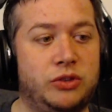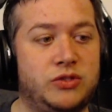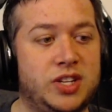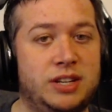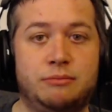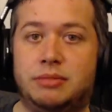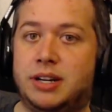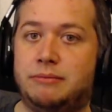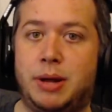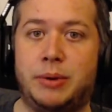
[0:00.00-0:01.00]
seen,
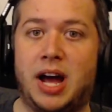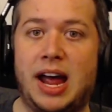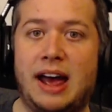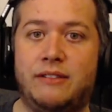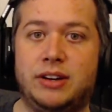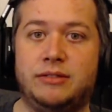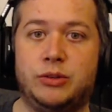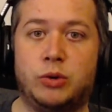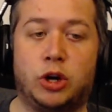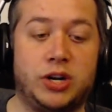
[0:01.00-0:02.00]
but maybe I haven't, and you
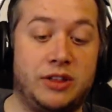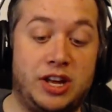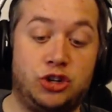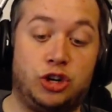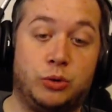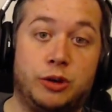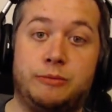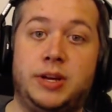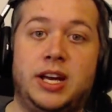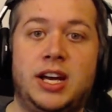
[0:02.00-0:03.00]
want to go down that journey with
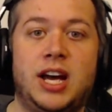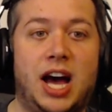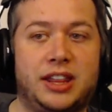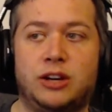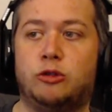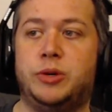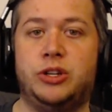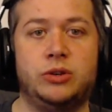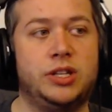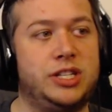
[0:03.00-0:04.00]
me. I think we'll be
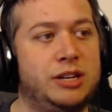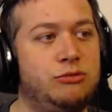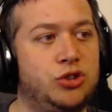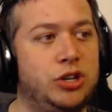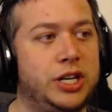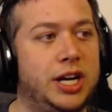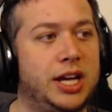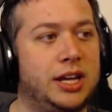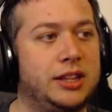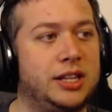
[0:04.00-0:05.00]
doing the Tim journey.
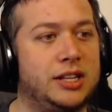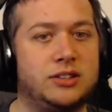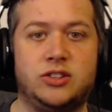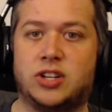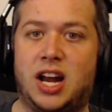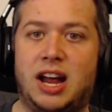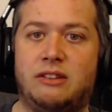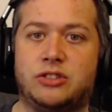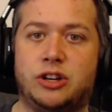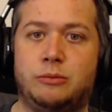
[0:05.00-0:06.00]
I think that's just kind of how
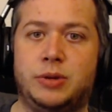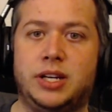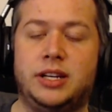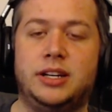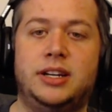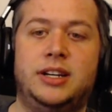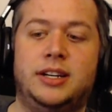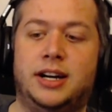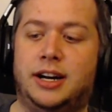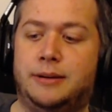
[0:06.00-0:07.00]
it's going to be.
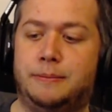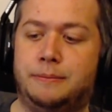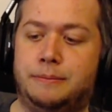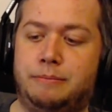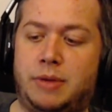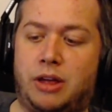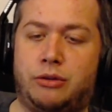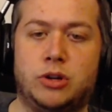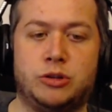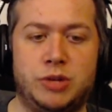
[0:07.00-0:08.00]
I'll
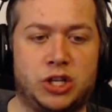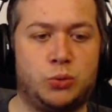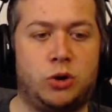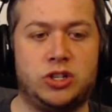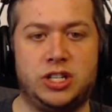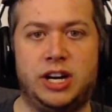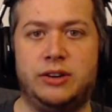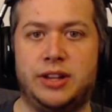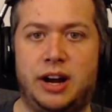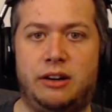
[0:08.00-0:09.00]
throw in some Nick Swartz in here
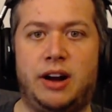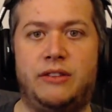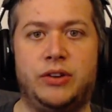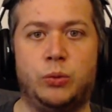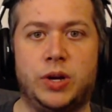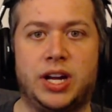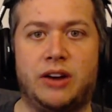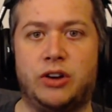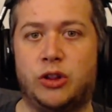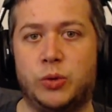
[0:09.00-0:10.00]
and there every week,
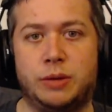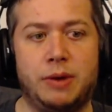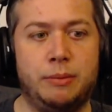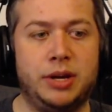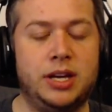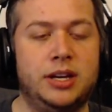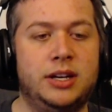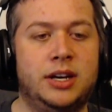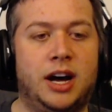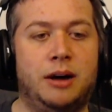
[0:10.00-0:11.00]
every other week maybe.
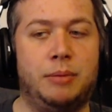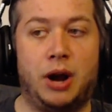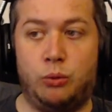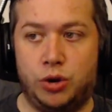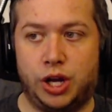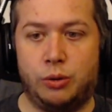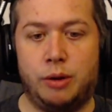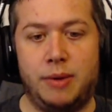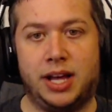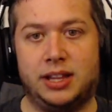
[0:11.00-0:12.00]
But I really want to
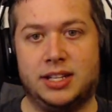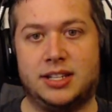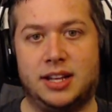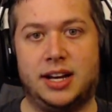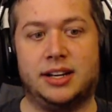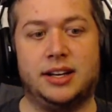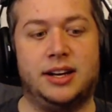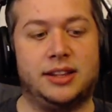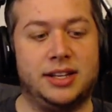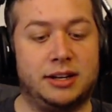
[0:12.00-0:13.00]
make this like
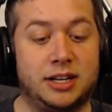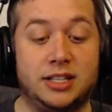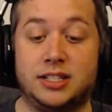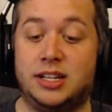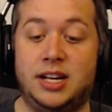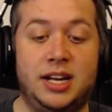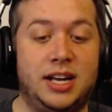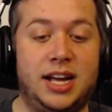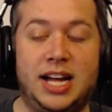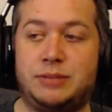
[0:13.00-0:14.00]
a thing because
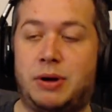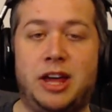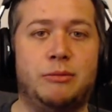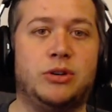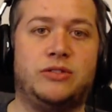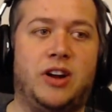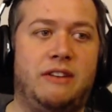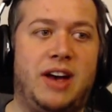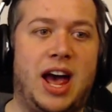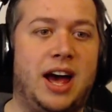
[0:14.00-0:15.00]
it's probably the most fun I've
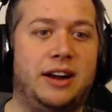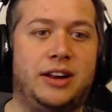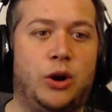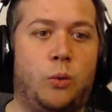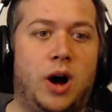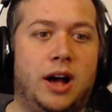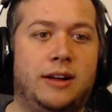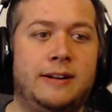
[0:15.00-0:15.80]
had in a while.